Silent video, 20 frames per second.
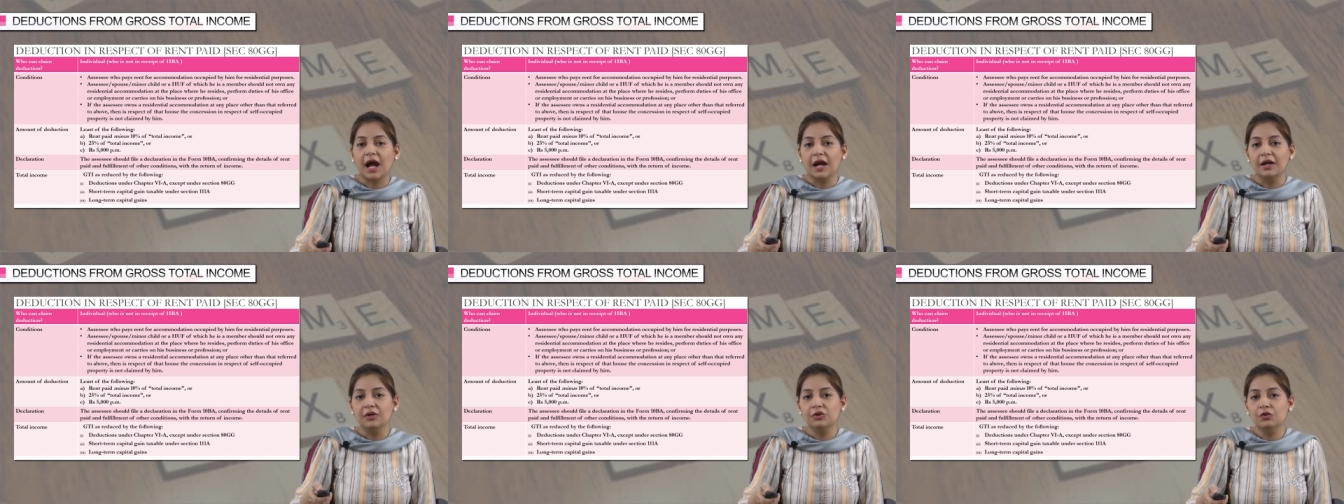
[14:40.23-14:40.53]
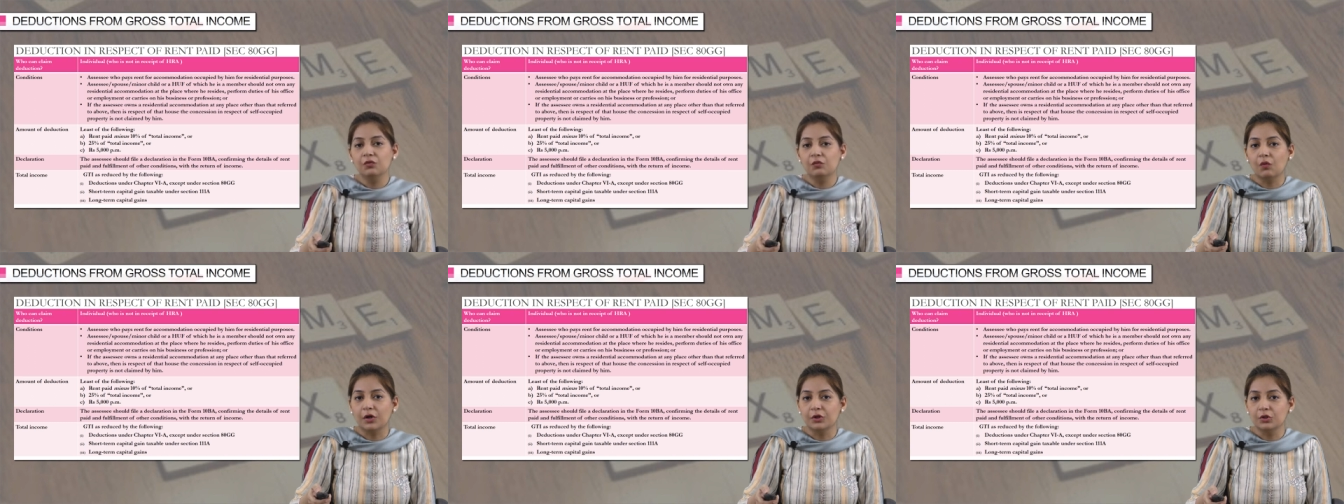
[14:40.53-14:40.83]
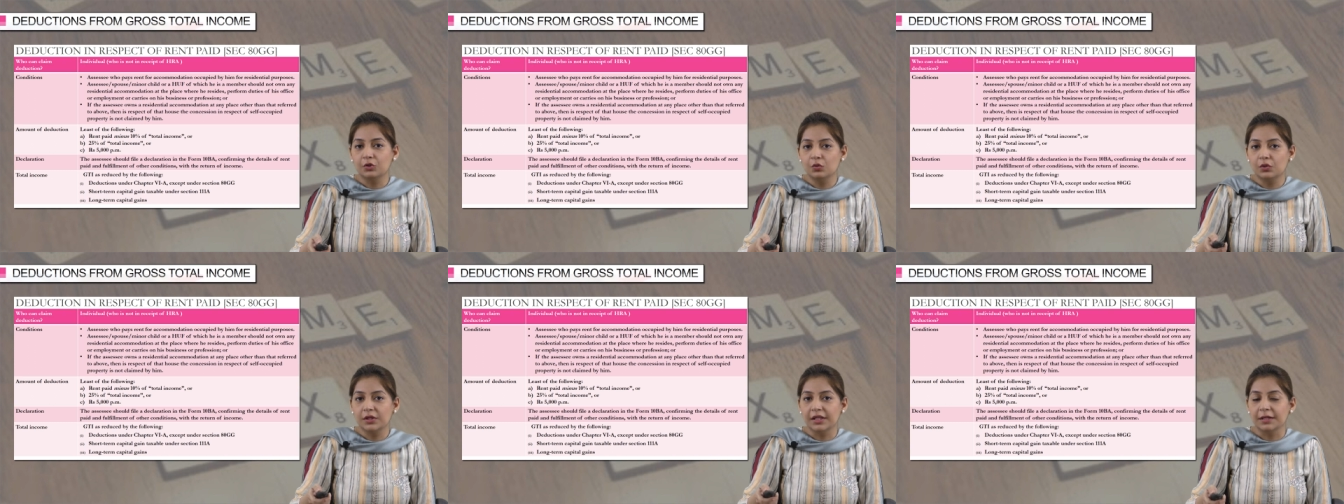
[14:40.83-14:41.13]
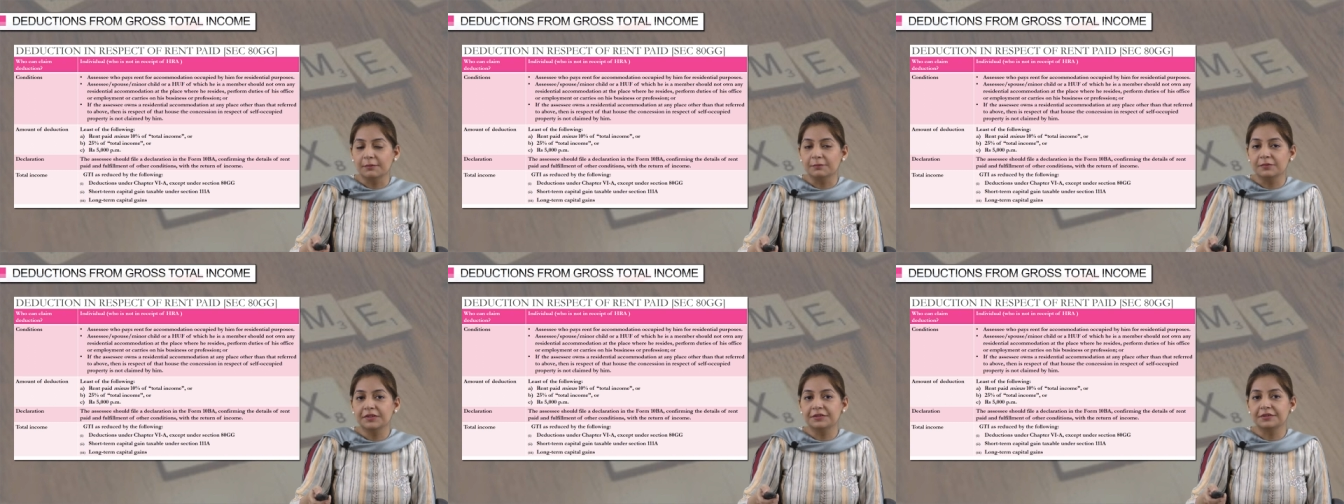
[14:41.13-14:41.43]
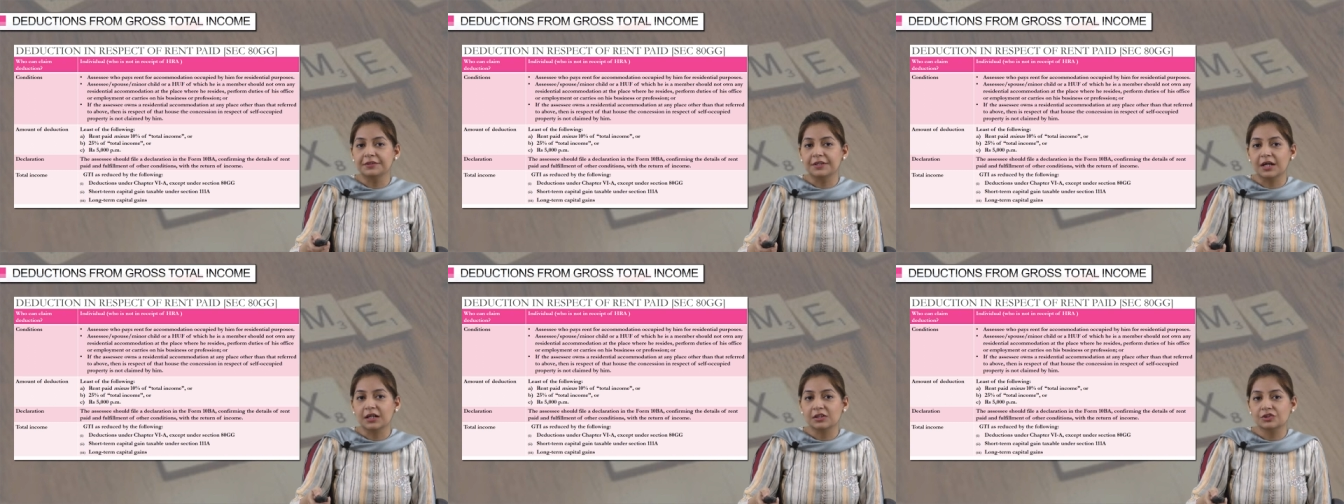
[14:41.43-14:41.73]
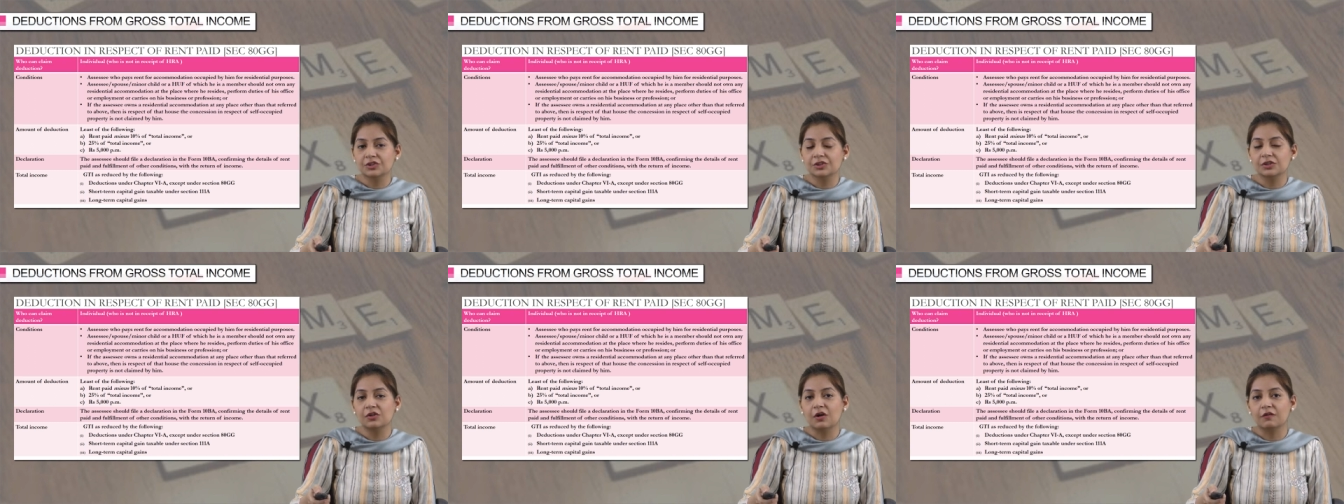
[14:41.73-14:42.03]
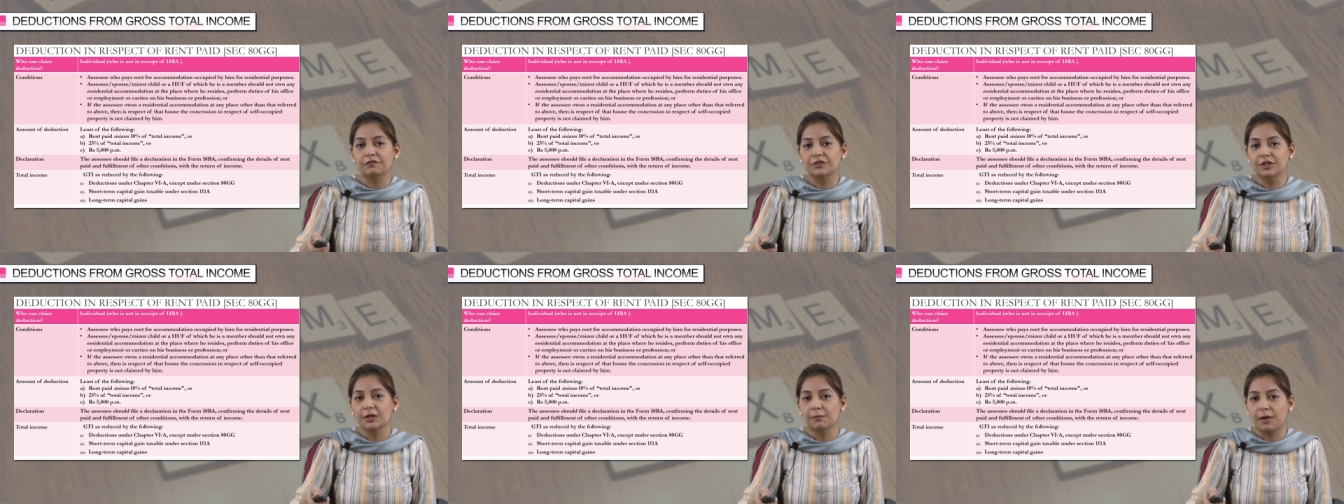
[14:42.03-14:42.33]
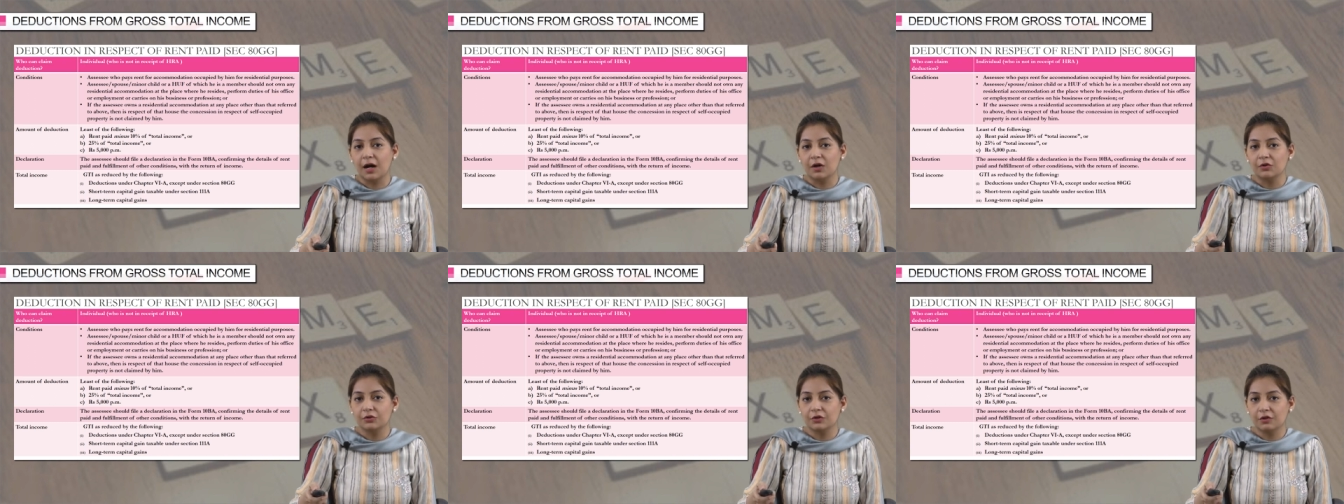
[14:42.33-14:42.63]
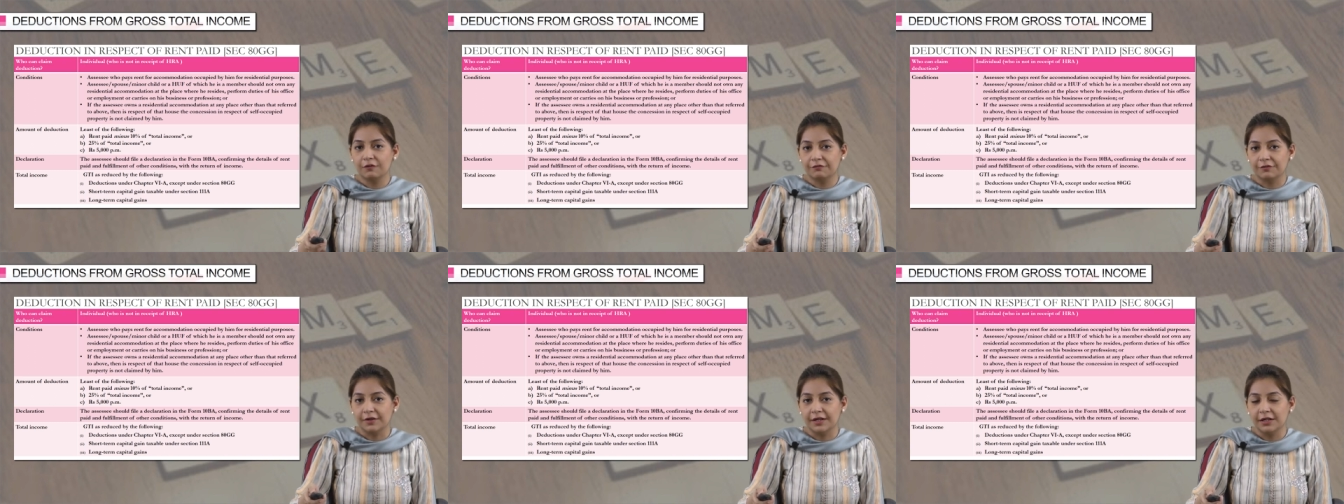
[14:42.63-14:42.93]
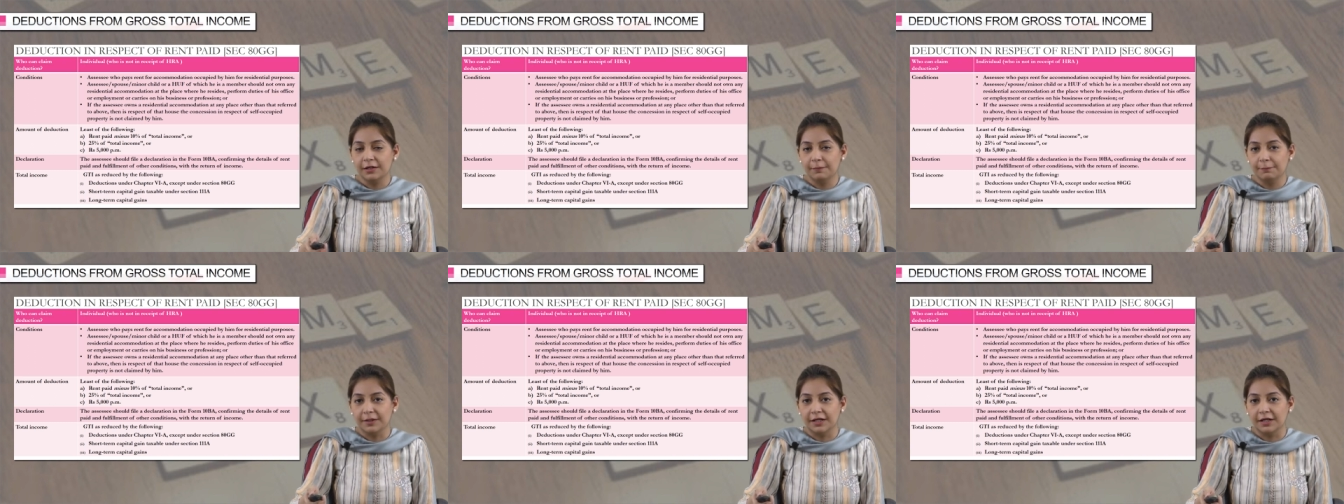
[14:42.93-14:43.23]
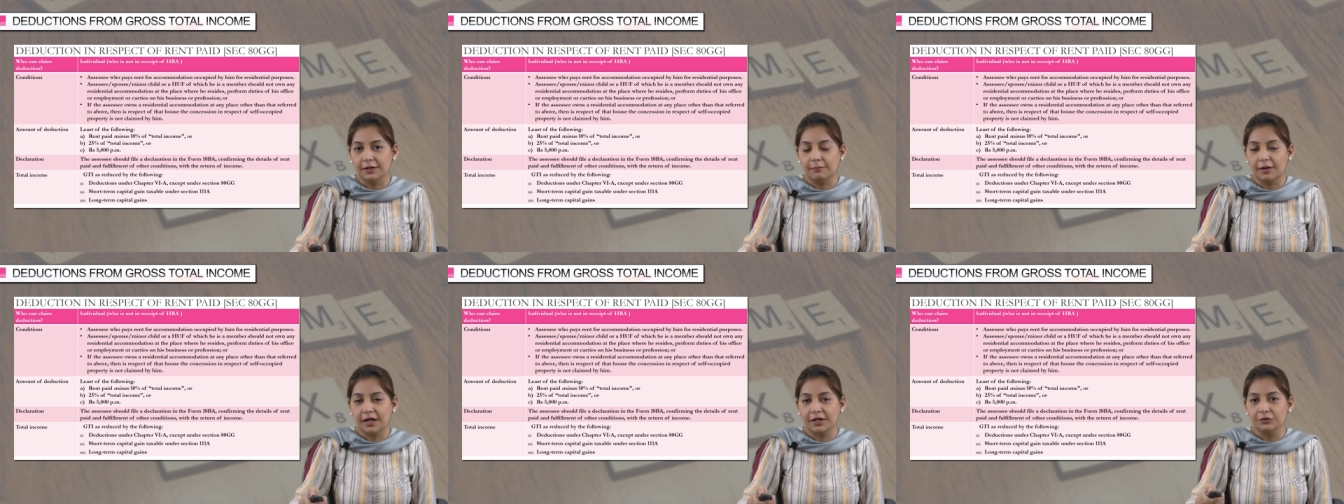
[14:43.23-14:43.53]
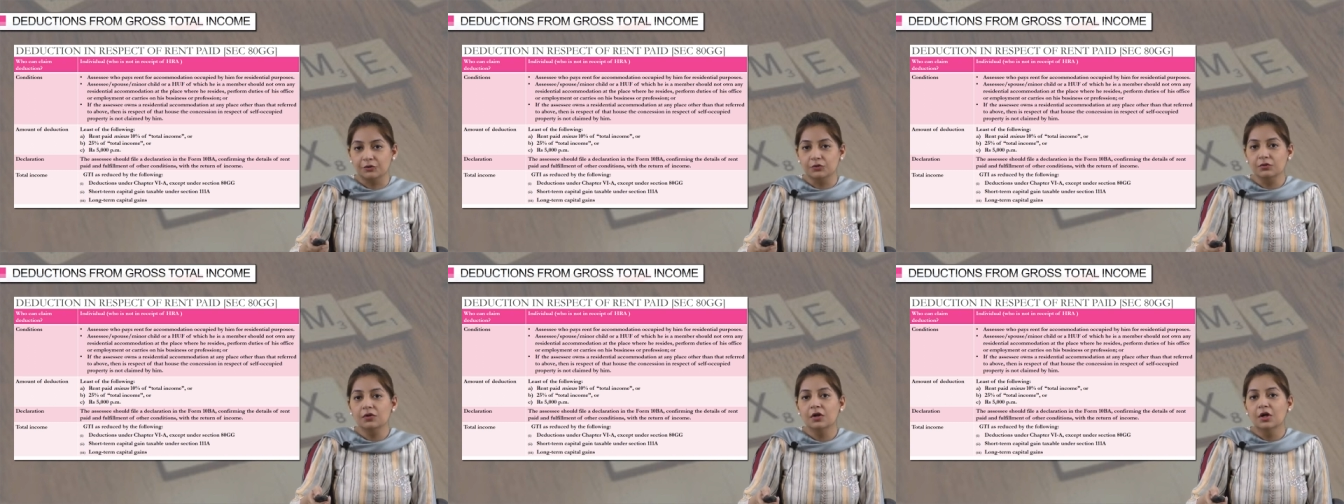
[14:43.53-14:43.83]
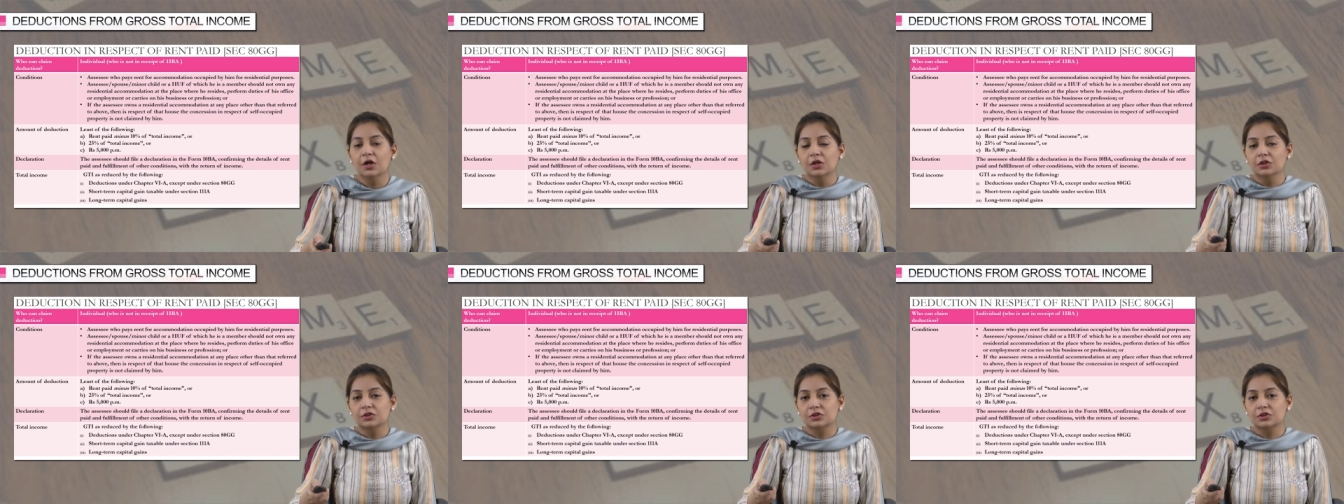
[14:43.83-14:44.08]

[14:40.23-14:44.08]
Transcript: and you want to claim the deduction of the amount of rent paid by you.